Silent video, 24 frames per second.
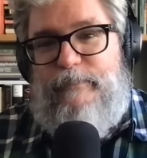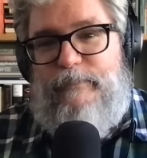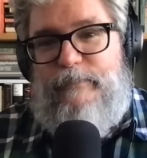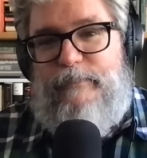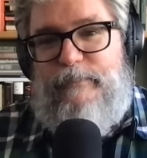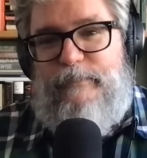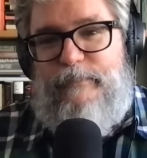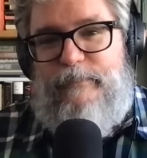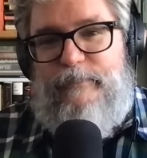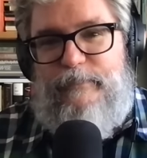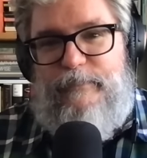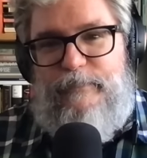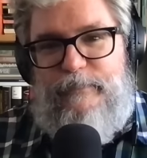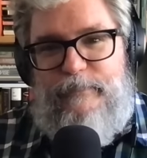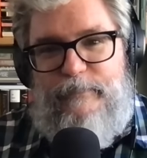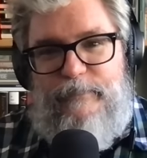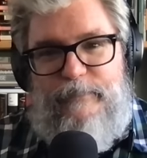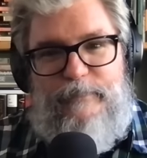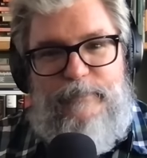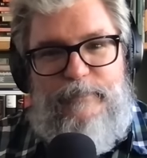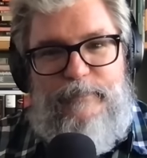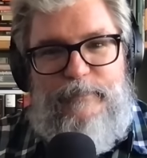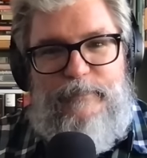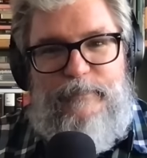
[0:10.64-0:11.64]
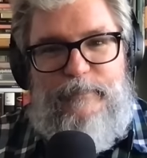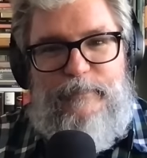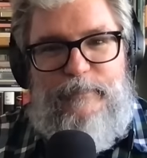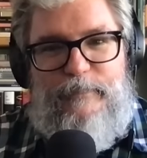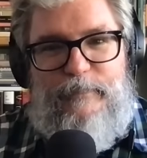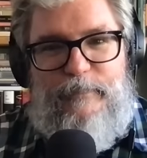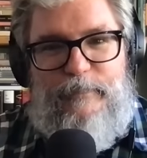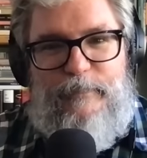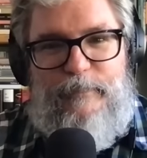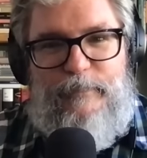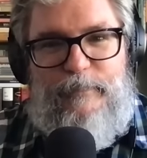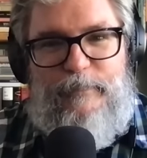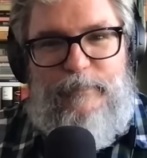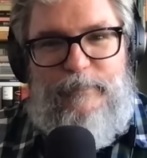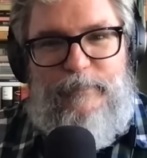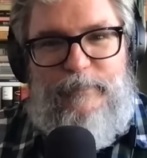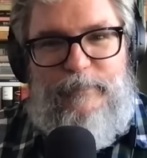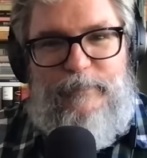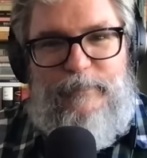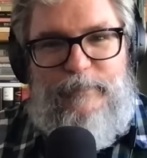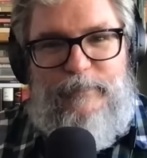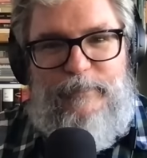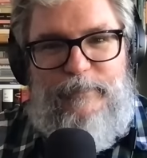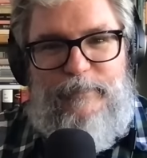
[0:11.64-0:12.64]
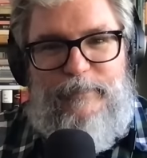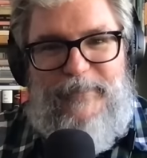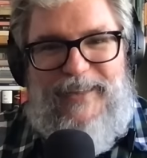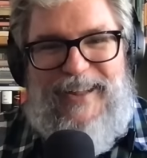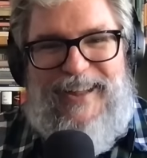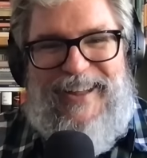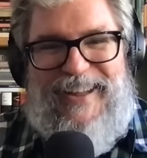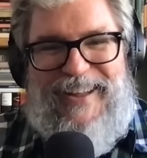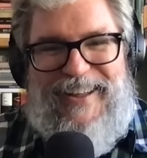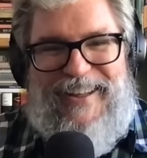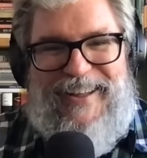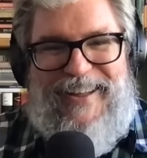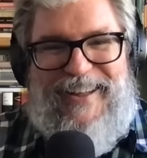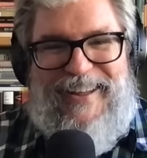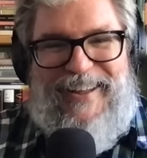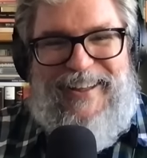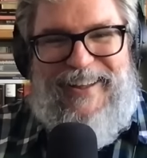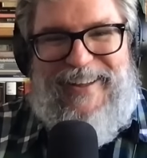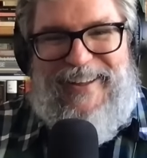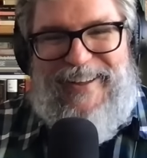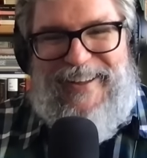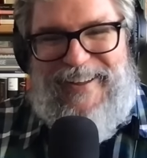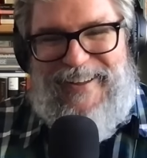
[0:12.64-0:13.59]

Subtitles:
The person shown says nothing.